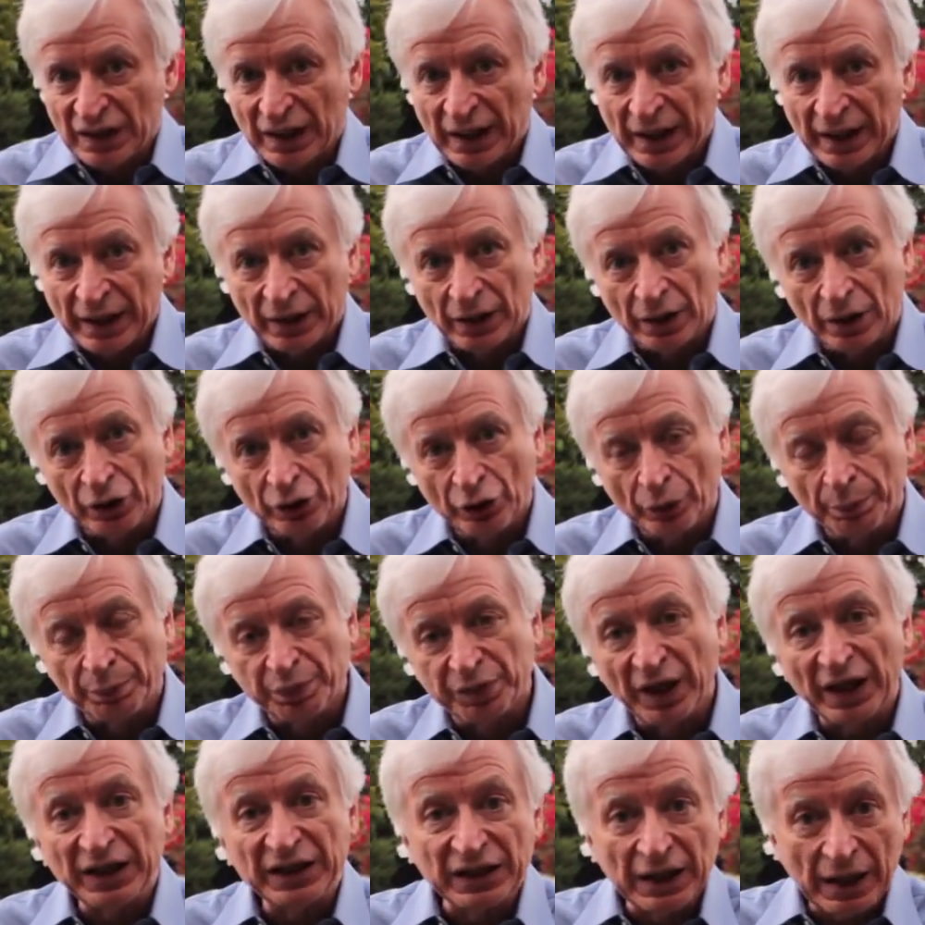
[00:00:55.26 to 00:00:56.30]
that your
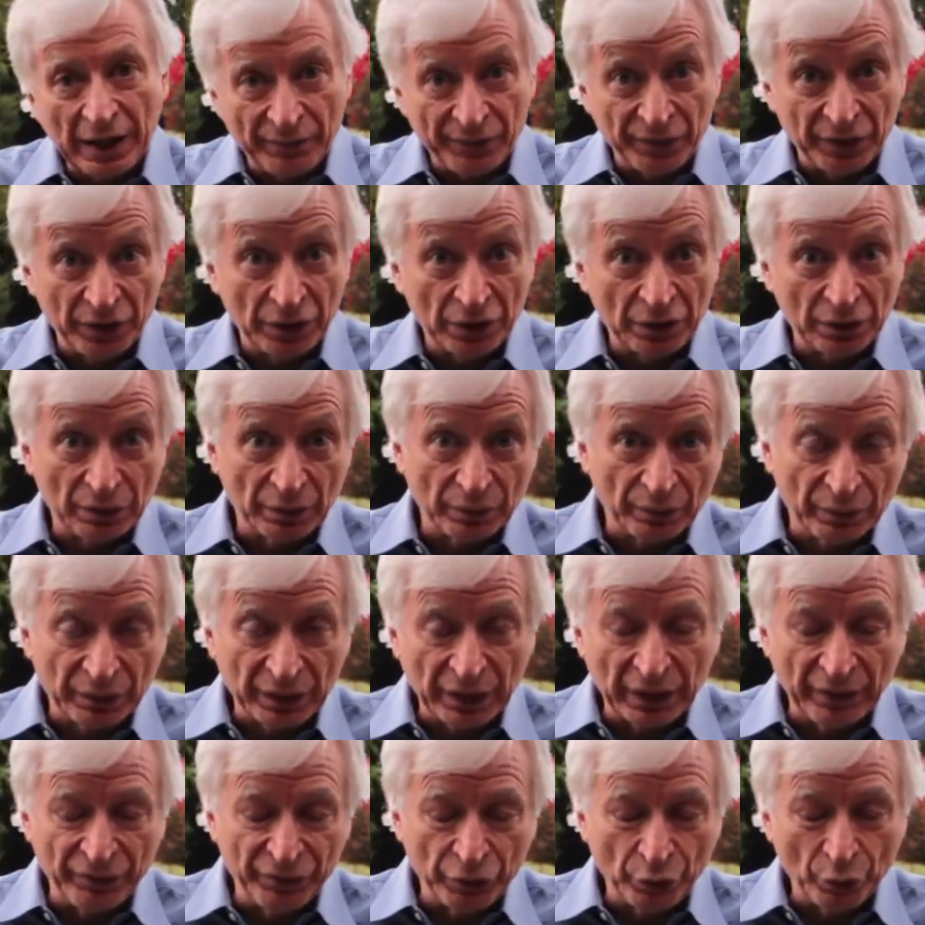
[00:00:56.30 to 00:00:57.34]
blood level,
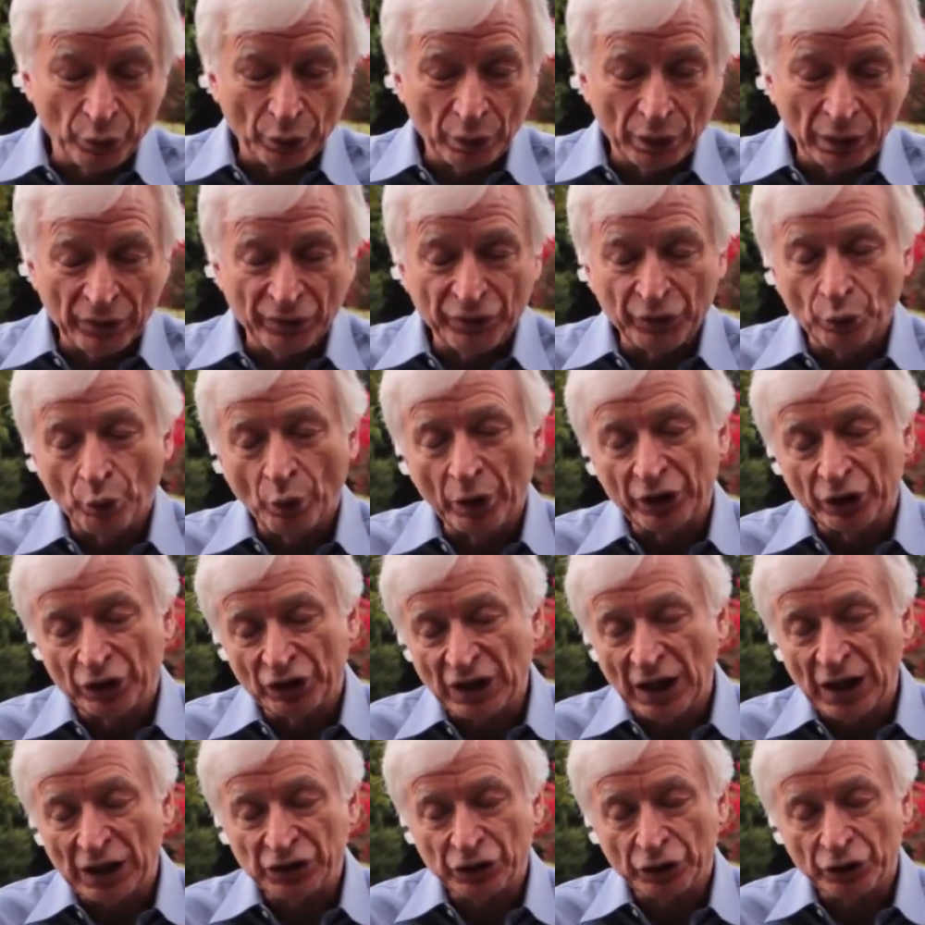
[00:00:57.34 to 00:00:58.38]
if you want your
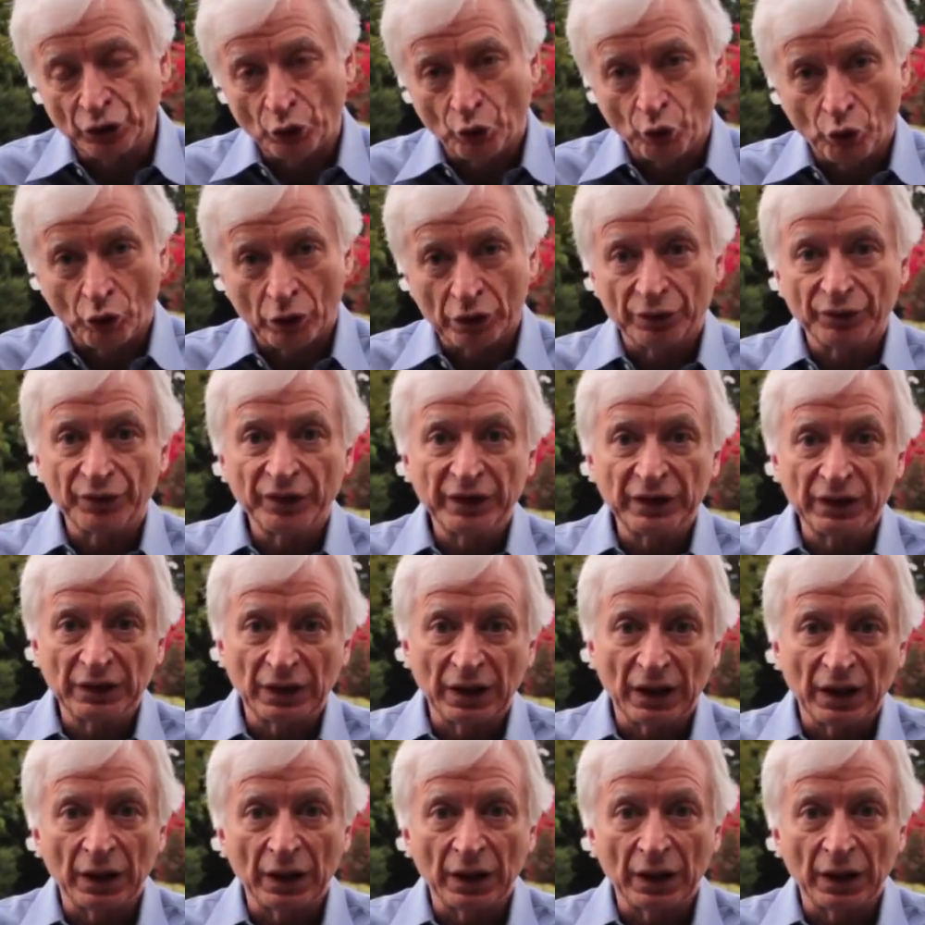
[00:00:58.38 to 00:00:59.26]
doctor to order it,